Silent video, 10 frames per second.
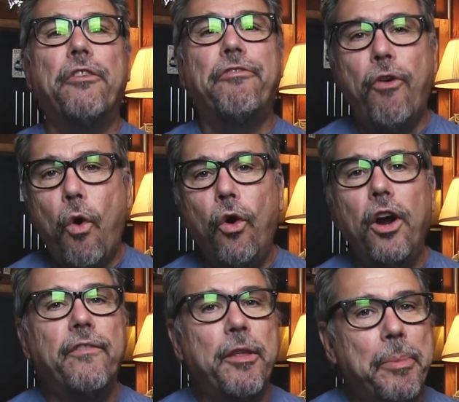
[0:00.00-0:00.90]
with
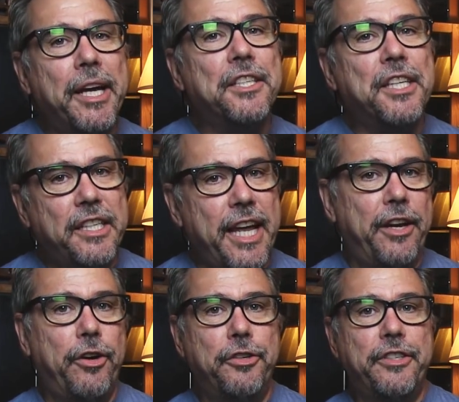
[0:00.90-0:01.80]
four of the biggest
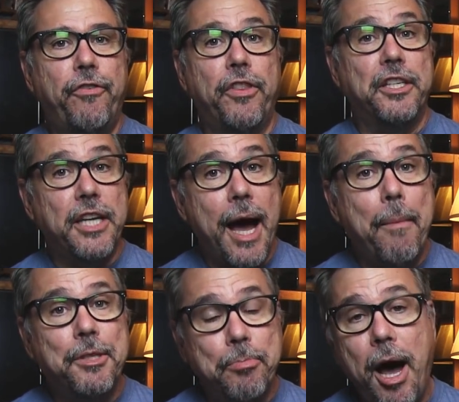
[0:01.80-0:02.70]
contenders for the
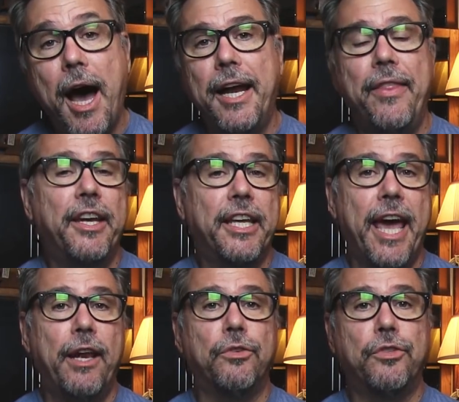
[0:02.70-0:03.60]
top spot in the
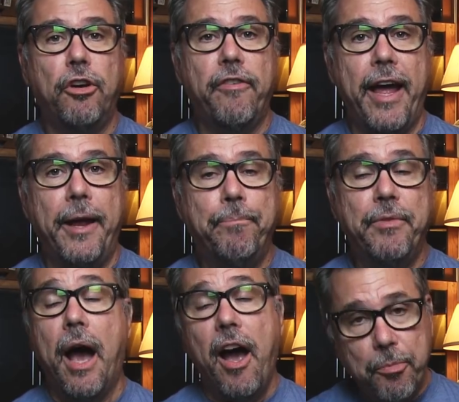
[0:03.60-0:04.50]
Decadal survey.
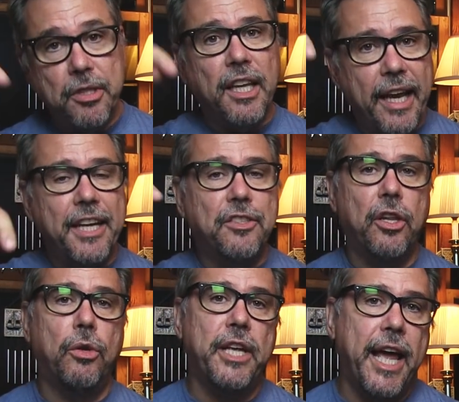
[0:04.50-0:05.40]
Now, I've put the links
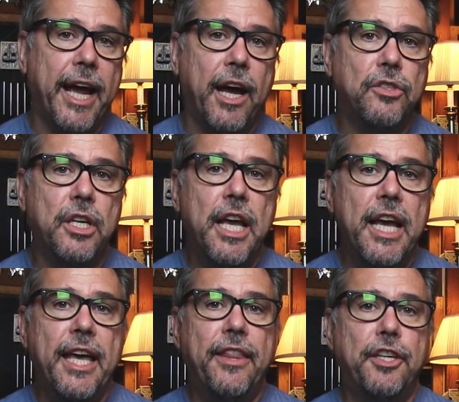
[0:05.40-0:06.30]
to those hangouts
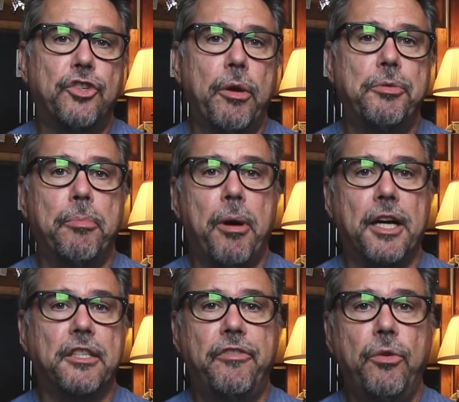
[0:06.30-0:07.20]
in the description
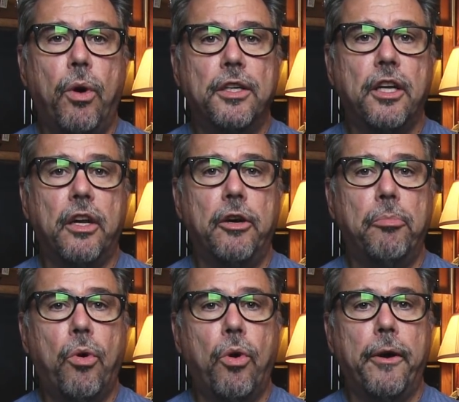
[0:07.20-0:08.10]
box if you want to
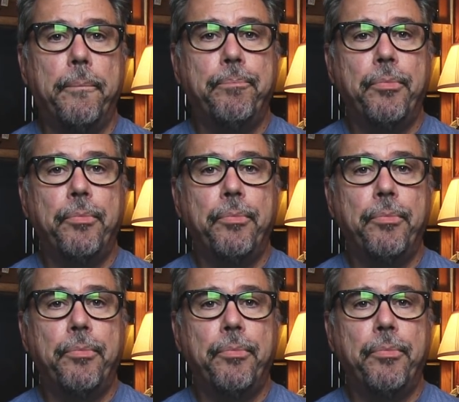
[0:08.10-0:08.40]
learn more.